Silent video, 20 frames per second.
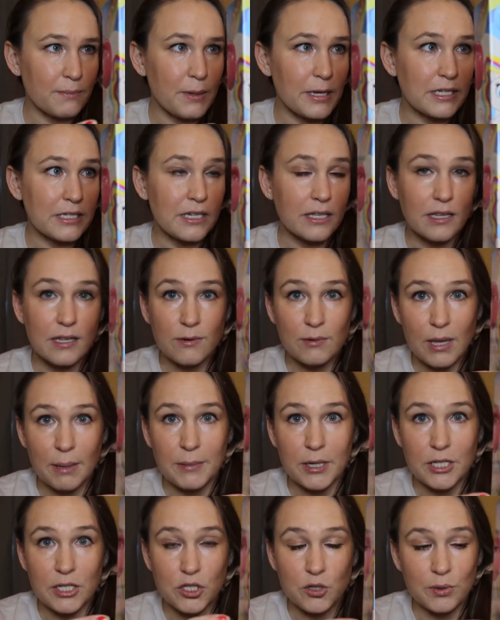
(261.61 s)
Basically what I'm
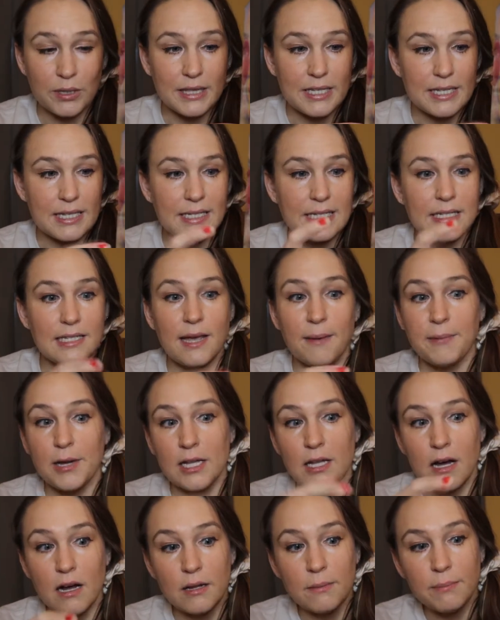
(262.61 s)
going to do with this is I'm going
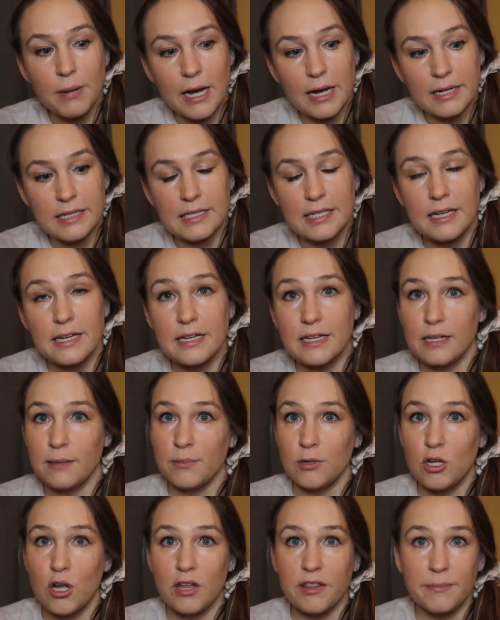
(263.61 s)
to unbox it, going to
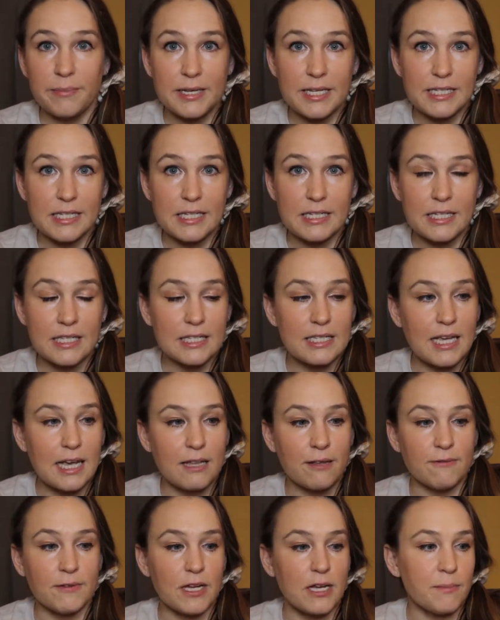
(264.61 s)
put all the pieces inside
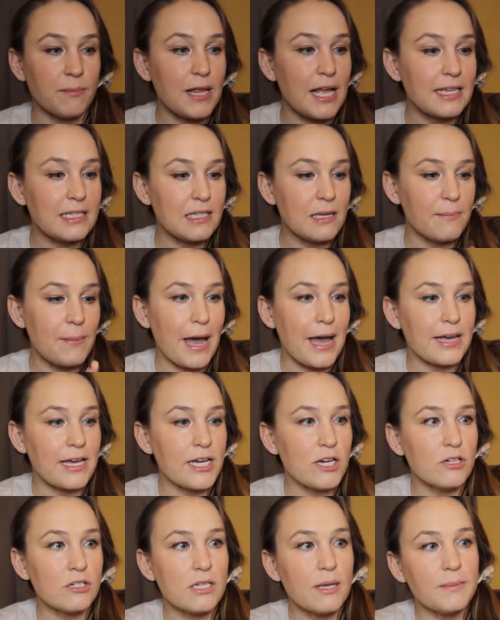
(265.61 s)
of a plastic
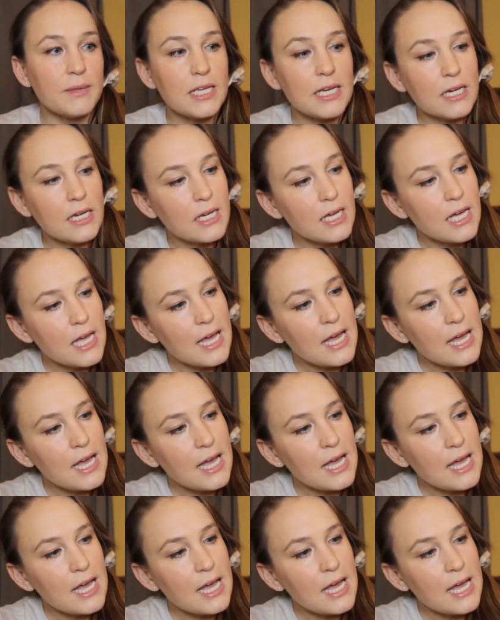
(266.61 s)
baggie or something,